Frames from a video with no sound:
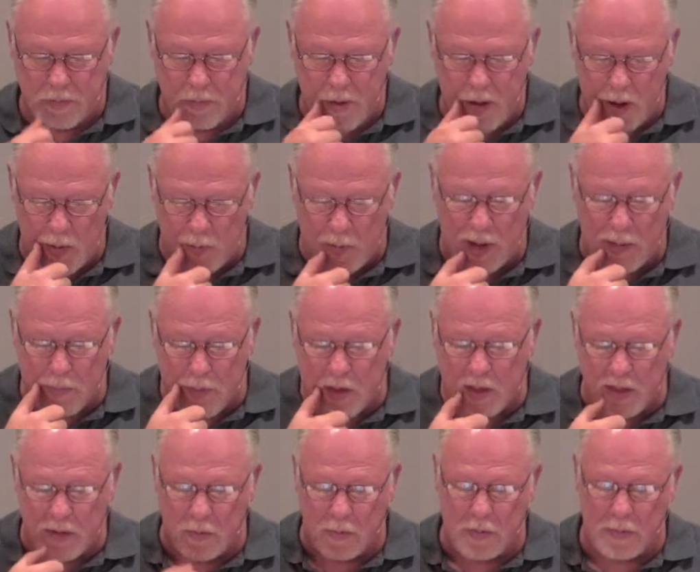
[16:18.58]
It might
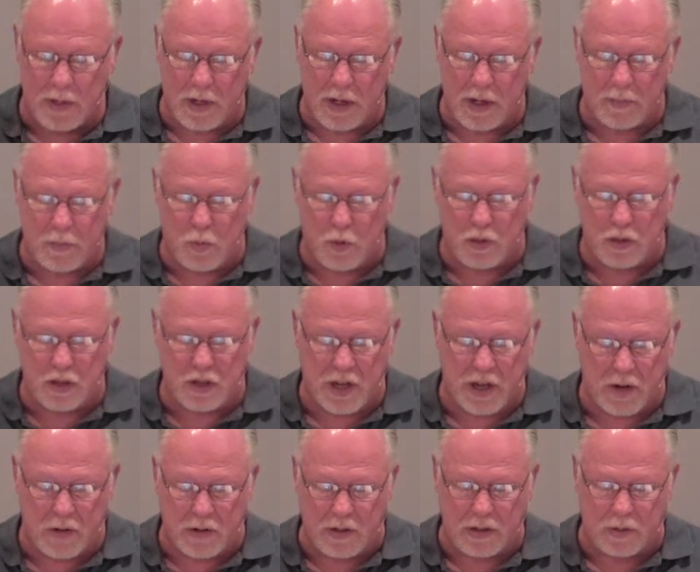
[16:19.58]
mean that we become more
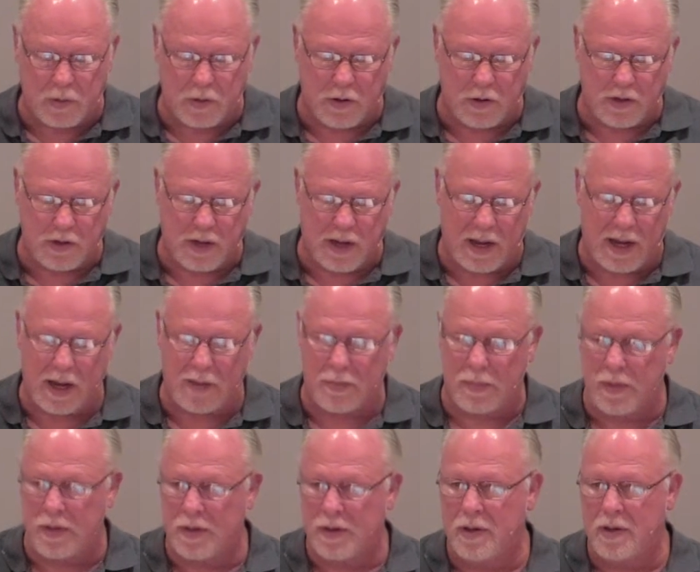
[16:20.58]
generous with our
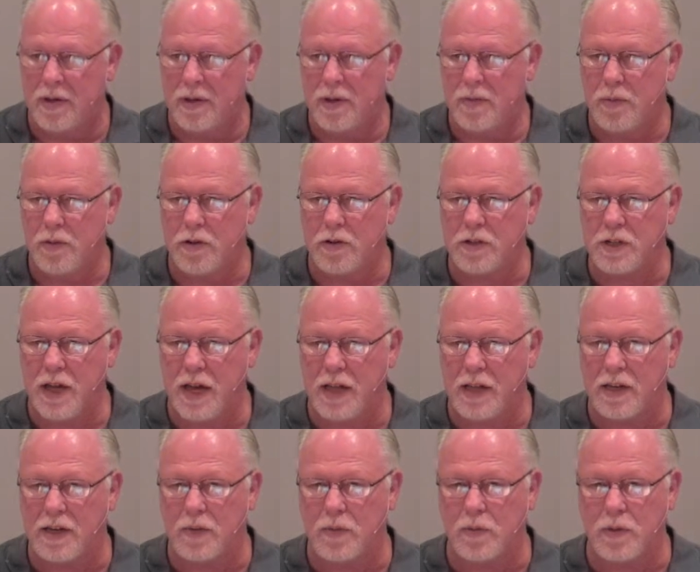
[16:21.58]
time, with our
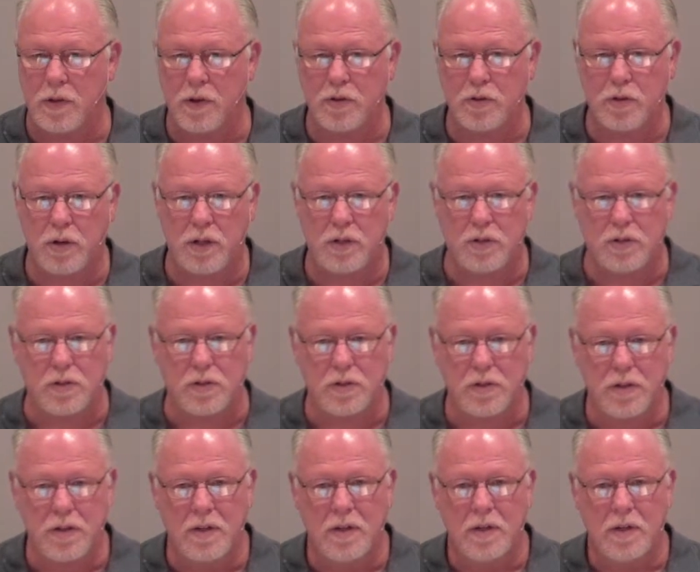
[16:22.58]
talent, and with our treasure.
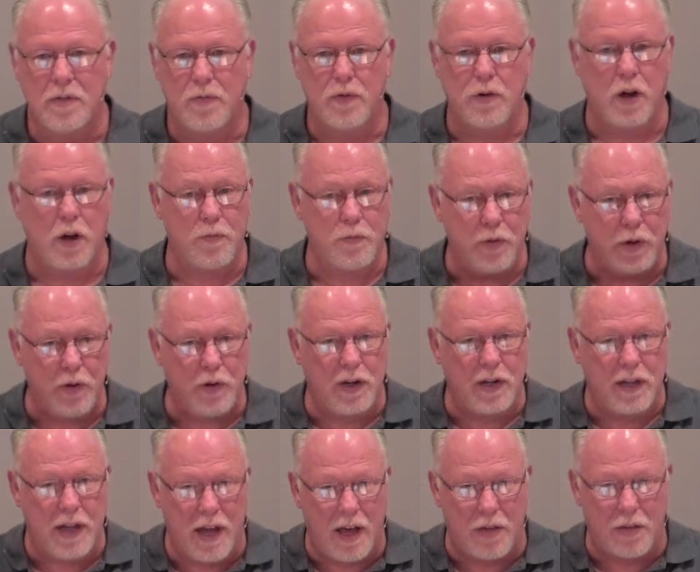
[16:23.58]
If we're not
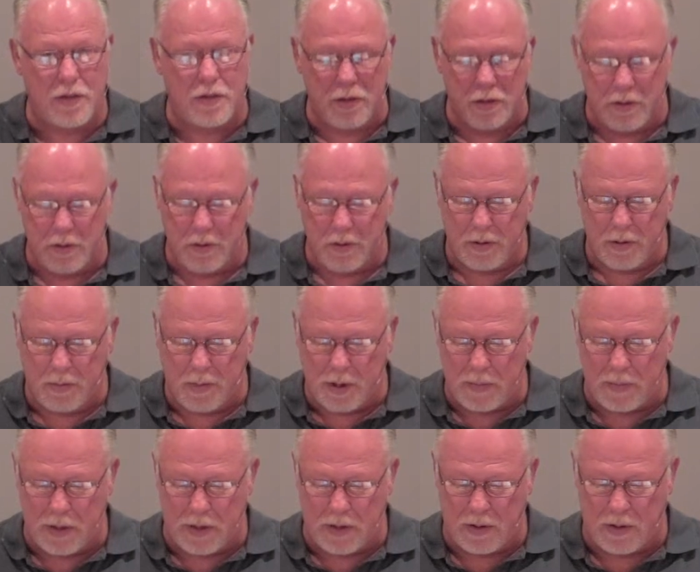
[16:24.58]
fearing death, it
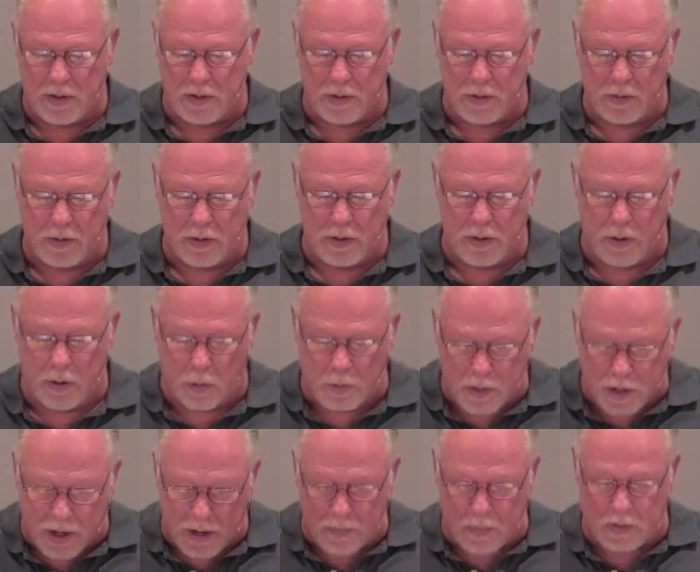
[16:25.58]
might mean it could
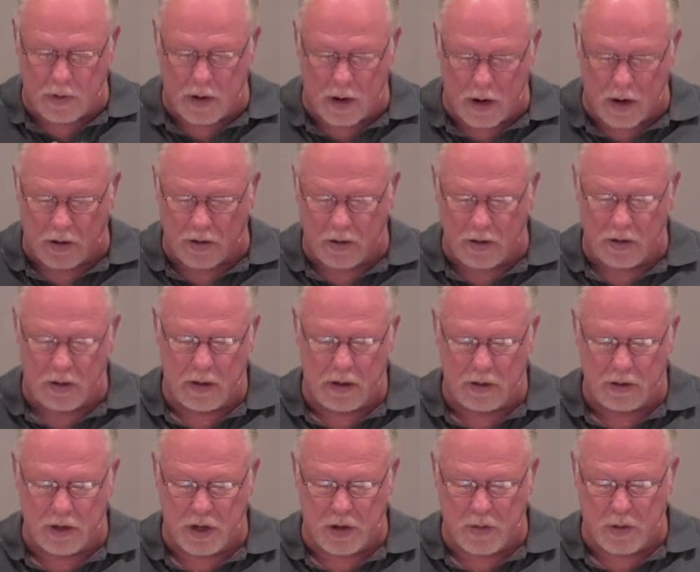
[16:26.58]
open up
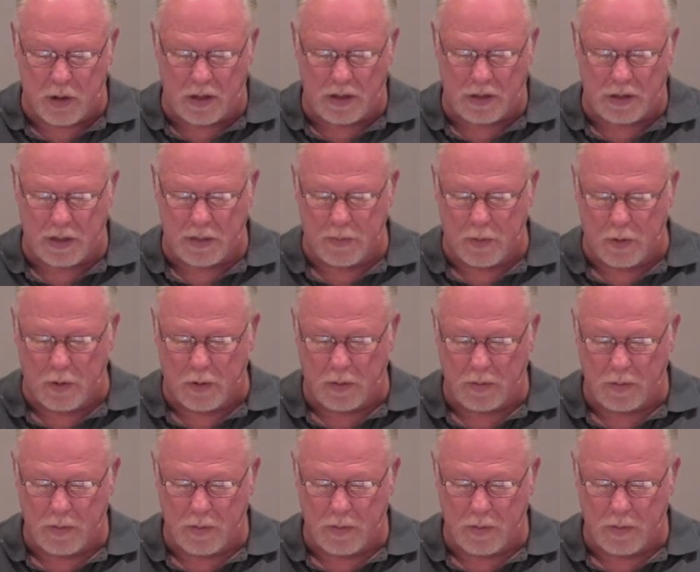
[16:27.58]
our generosity more.